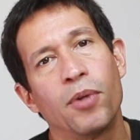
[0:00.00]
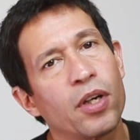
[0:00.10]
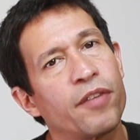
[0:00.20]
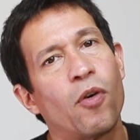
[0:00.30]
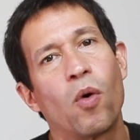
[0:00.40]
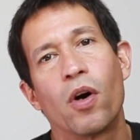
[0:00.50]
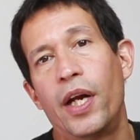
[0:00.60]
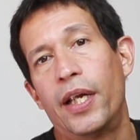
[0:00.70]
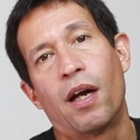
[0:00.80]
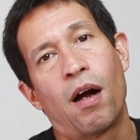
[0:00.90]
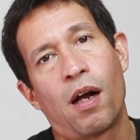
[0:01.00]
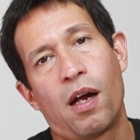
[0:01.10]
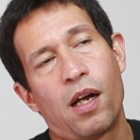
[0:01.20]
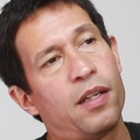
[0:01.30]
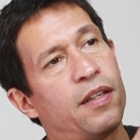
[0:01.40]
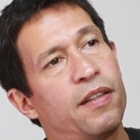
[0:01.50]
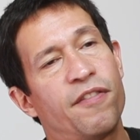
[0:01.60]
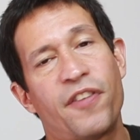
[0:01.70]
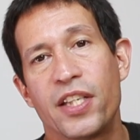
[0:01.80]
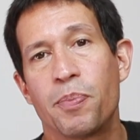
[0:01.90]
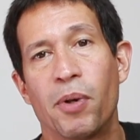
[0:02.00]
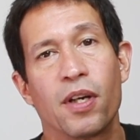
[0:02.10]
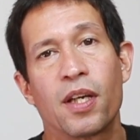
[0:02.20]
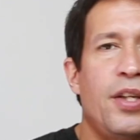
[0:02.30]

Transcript: Look for it on Facebook.